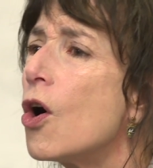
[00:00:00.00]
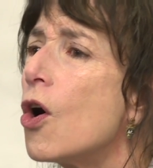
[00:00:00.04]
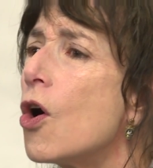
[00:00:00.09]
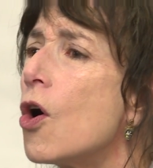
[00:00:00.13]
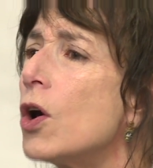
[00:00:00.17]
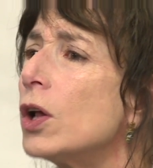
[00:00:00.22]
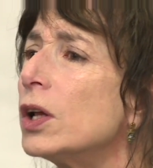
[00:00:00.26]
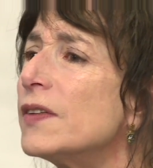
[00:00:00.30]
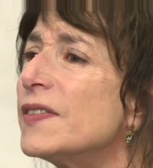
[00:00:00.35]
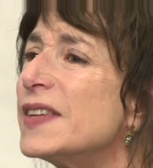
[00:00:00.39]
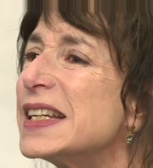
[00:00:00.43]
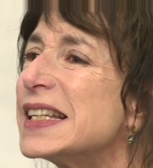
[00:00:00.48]

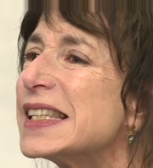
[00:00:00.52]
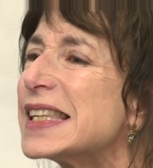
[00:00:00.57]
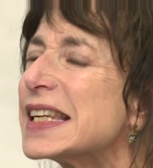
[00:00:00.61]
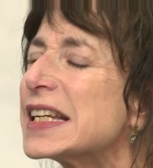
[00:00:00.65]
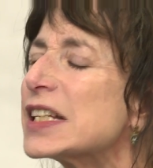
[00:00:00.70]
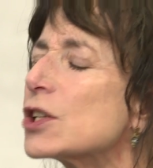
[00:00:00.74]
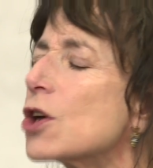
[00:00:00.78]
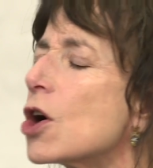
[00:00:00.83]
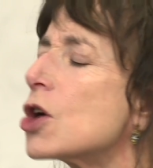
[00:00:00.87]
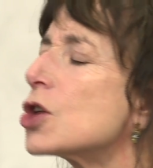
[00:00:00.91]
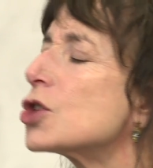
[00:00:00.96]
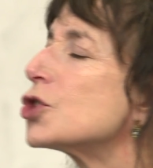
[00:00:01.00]
All of these
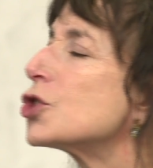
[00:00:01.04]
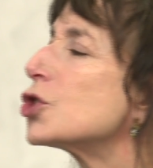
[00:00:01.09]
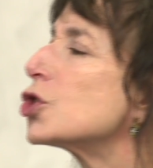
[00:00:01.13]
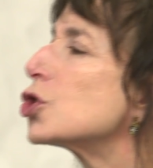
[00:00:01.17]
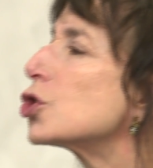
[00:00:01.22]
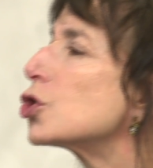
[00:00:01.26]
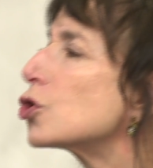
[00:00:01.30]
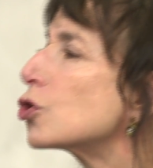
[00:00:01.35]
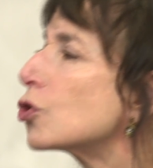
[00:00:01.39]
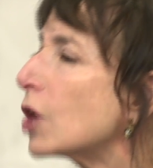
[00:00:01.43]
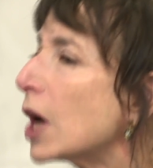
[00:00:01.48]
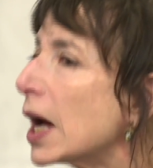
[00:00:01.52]
things are
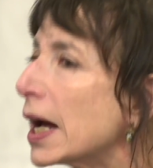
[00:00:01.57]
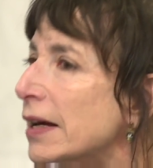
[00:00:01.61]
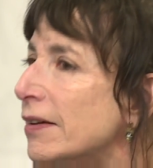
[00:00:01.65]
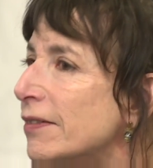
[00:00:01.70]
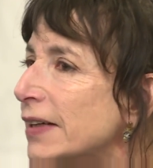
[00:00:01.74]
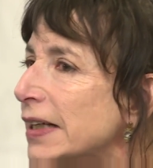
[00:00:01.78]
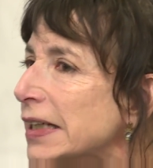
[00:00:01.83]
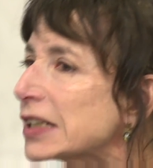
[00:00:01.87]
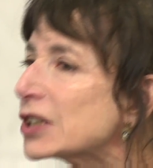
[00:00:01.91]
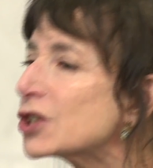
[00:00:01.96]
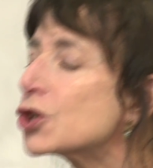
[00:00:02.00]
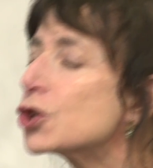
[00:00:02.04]

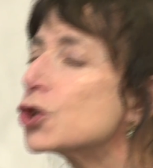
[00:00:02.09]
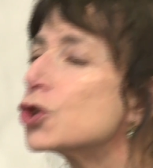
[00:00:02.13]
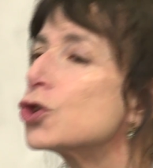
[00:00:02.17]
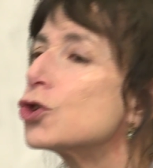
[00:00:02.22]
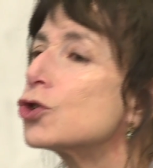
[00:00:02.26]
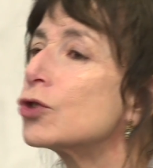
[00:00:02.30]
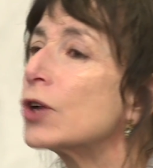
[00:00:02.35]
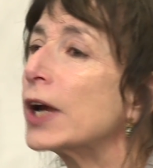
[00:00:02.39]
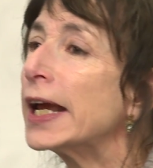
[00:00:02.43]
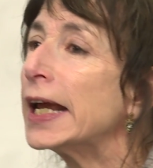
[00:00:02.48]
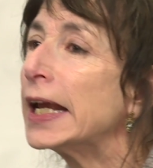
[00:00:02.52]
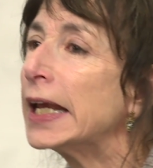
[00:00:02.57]
striving,
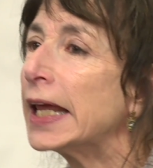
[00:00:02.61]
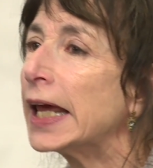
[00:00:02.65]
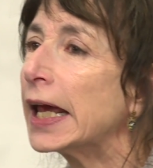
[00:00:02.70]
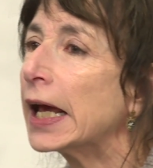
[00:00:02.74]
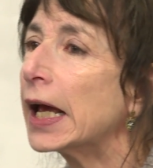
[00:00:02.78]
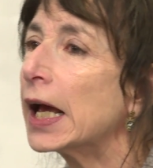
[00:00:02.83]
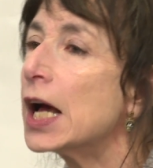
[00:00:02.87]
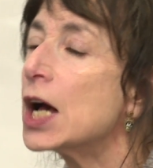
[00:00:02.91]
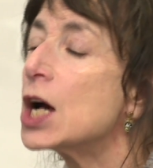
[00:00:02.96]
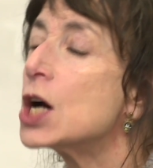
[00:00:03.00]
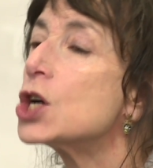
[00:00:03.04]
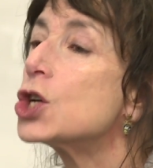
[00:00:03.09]

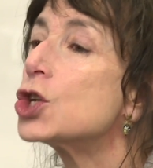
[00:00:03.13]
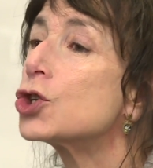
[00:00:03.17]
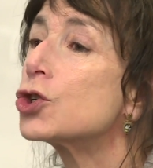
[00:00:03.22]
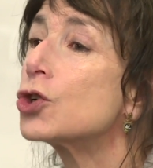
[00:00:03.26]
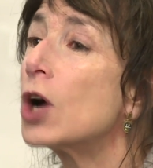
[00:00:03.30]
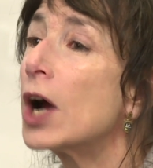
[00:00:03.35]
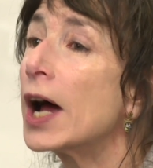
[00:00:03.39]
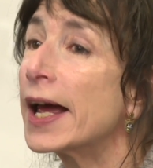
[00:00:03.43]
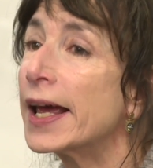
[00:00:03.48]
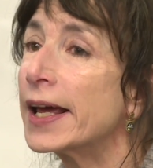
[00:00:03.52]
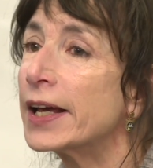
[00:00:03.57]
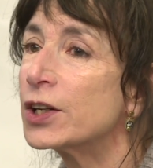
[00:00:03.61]
straining,
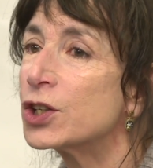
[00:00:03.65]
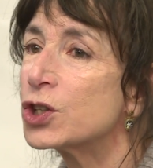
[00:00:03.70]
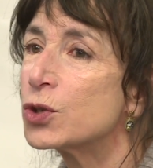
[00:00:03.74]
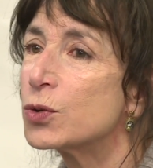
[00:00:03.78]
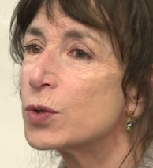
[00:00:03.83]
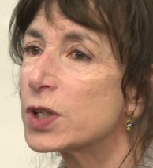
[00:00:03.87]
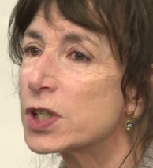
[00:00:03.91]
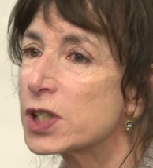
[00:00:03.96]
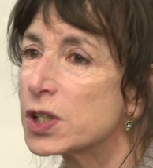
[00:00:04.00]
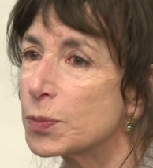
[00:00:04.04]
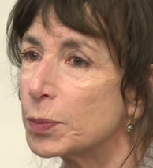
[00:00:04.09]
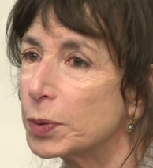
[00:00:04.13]
trying
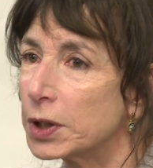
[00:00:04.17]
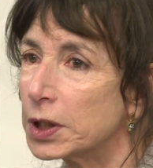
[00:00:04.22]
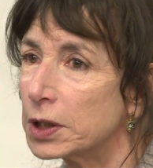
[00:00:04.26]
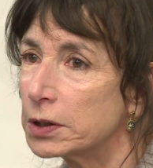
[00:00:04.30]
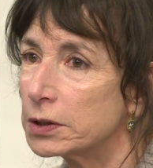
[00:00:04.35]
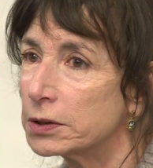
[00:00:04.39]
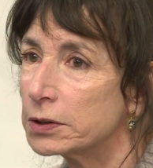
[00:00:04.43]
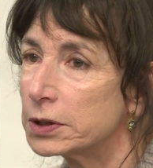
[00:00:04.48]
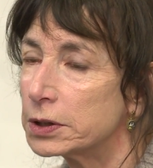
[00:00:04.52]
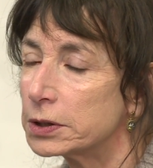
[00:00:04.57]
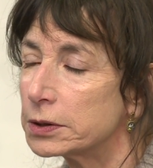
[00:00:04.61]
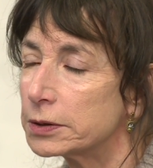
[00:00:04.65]
to
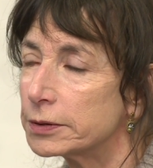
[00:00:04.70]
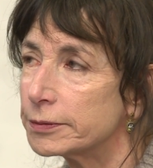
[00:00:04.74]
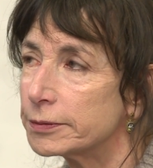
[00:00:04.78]
explode.